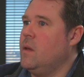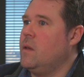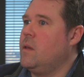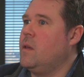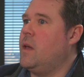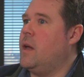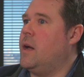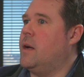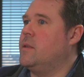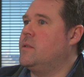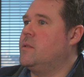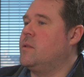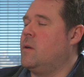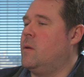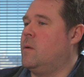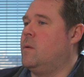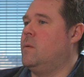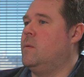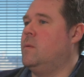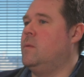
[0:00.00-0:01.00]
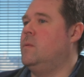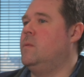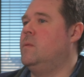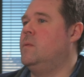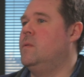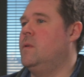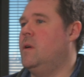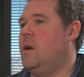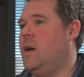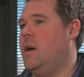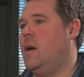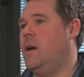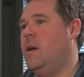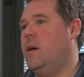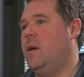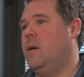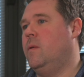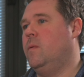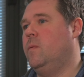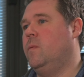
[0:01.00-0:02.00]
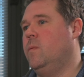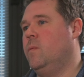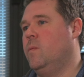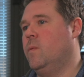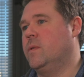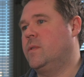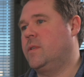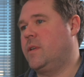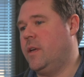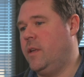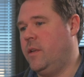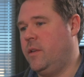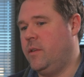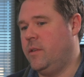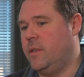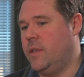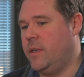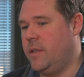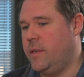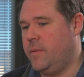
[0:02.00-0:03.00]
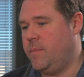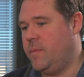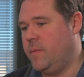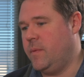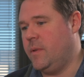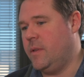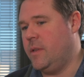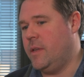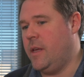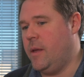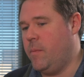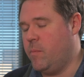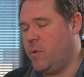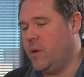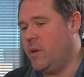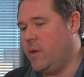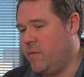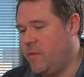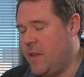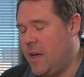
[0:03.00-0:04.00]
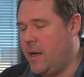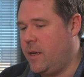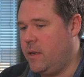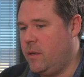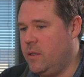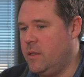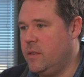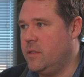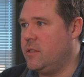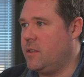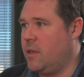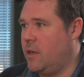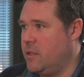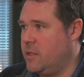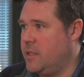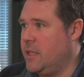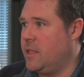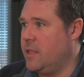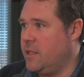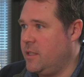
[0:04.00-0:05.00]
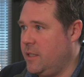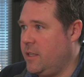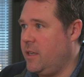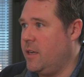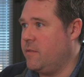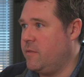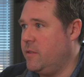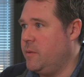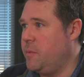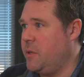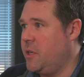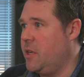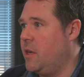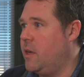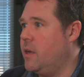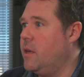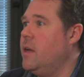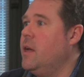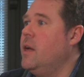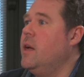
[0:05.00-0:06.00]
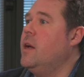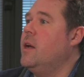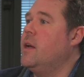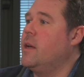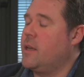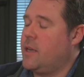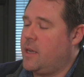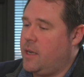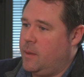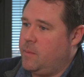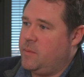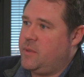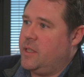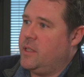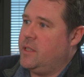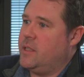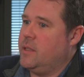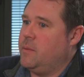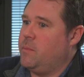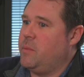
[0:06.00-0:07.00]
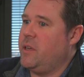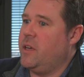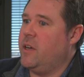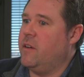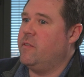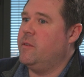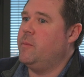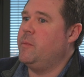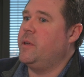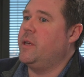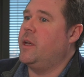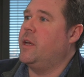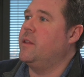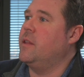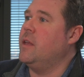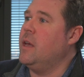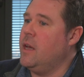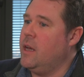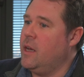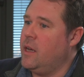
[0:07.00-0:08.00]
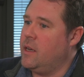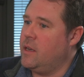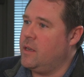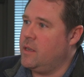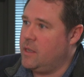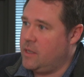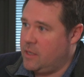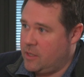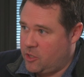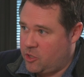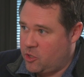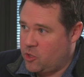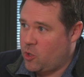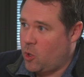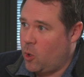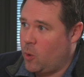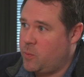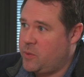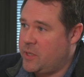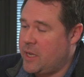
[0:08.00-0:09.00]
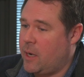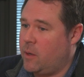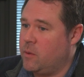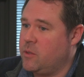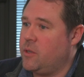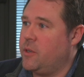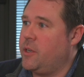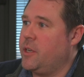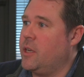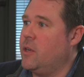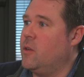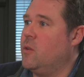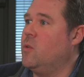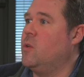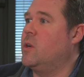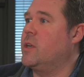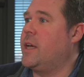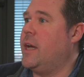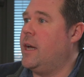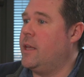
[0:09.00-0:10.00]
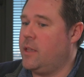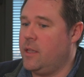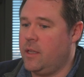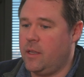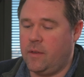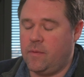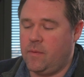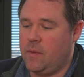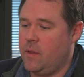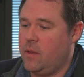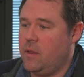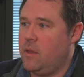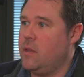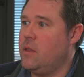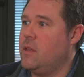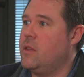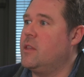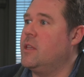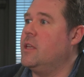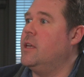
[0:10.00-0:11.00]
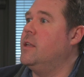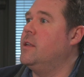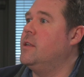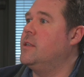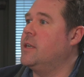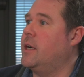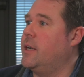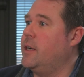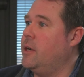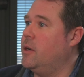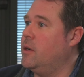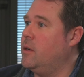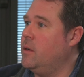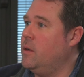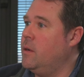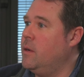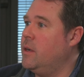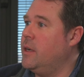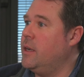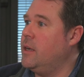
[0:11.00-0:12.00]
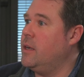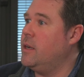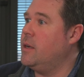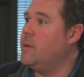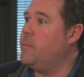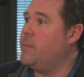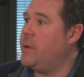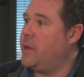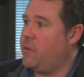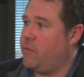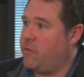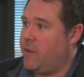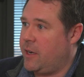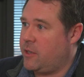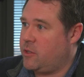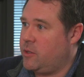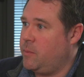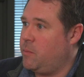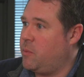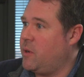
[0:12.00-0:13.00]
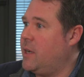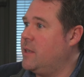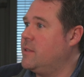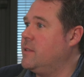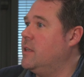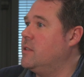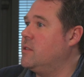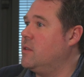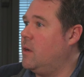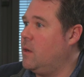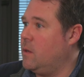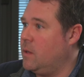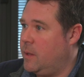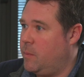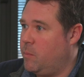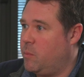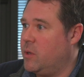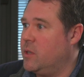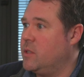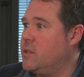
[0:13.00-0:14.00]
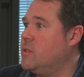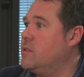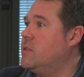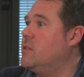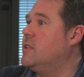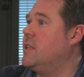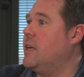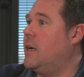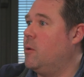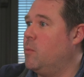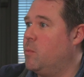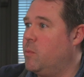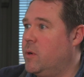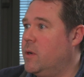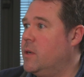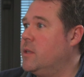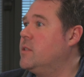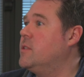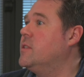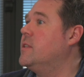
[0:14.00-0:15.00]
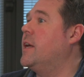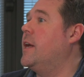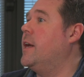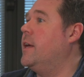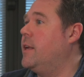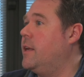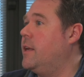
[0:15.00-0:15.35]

Yeah, so once again, the input of that starts at the DFMEA, comes into the PFMEA, scopes out. So you're going to look at the entire manufacturing process, all inputs, the outputs, and